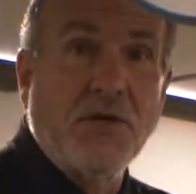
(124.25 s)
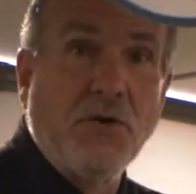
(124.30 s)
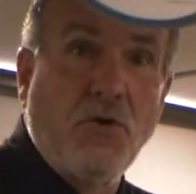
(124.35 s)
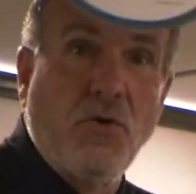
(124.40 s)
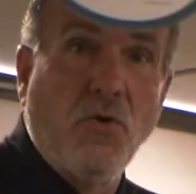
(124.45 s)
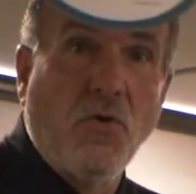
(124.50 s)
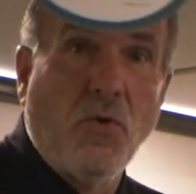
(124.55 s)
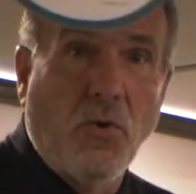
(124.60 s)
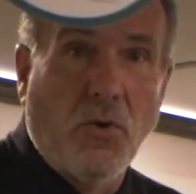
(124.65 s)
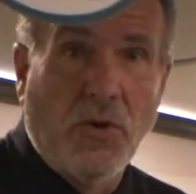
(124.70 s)
and
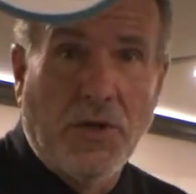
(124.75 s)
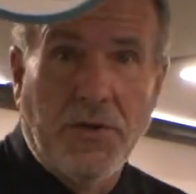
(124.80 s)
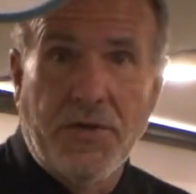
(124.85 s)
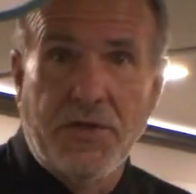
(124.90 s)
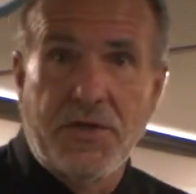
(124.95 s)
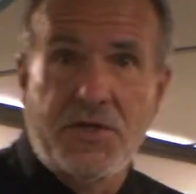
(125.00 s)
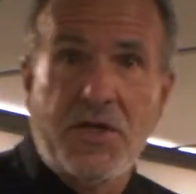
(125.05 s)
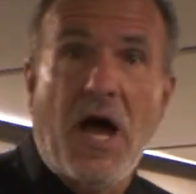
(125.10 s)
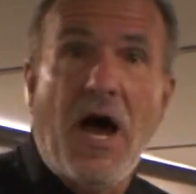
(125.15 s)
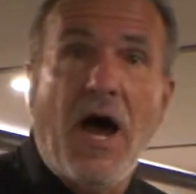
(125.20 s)
cool in
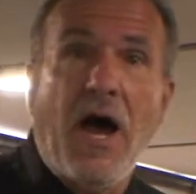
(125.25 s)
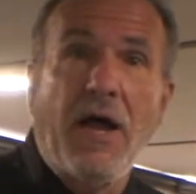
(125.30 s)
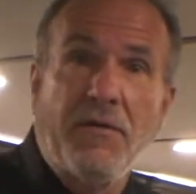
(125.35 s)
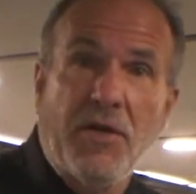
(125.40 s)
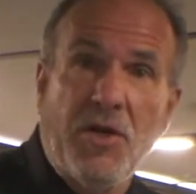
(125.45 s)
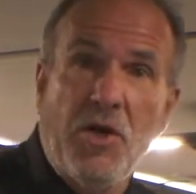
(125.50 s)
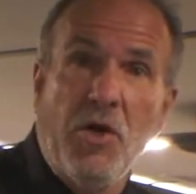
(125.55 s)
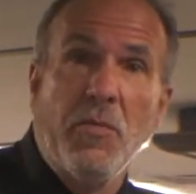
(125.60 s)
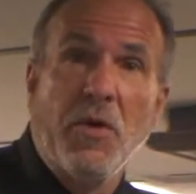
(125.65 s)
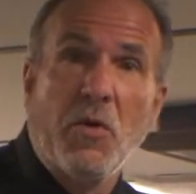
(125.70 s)
this hot,
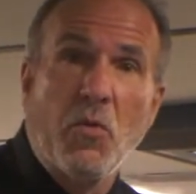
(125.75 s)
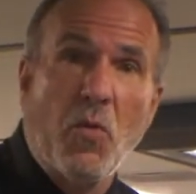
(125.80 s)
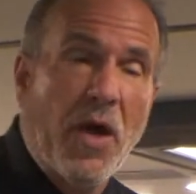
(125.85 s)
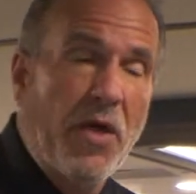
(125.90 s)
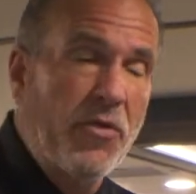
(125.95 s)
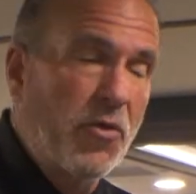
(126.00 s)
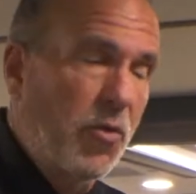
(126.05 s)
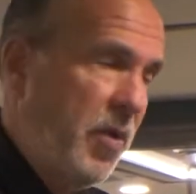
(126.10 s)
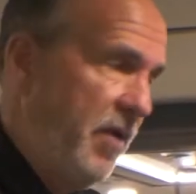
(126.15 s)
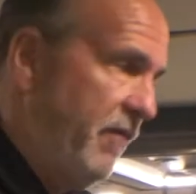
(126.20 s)
humid
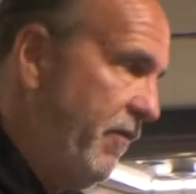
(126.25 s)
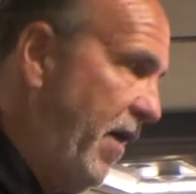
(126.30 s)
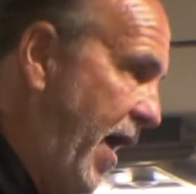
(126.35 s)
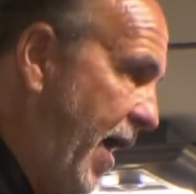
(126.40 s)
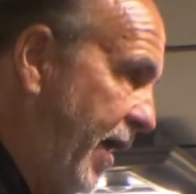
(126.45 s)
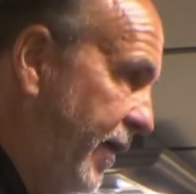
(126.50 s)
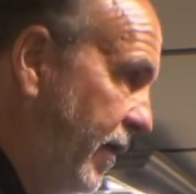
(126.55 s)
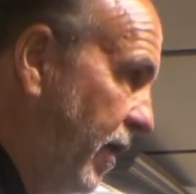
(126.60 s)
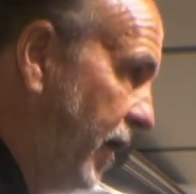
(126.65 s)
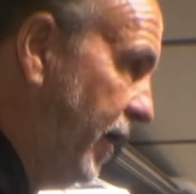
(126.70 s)
weather we've
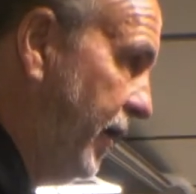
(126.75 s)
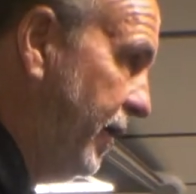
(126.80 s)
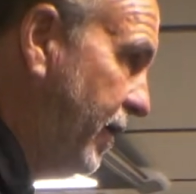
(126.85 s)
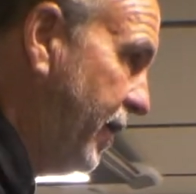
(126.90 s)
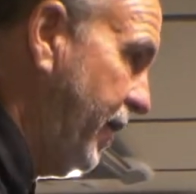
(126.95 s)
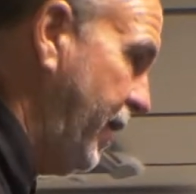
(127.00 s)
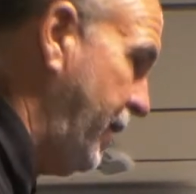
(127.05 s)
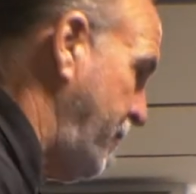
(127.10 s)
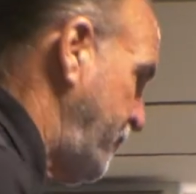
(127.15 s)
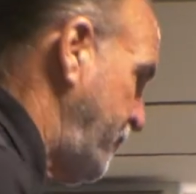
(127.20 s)
had lately.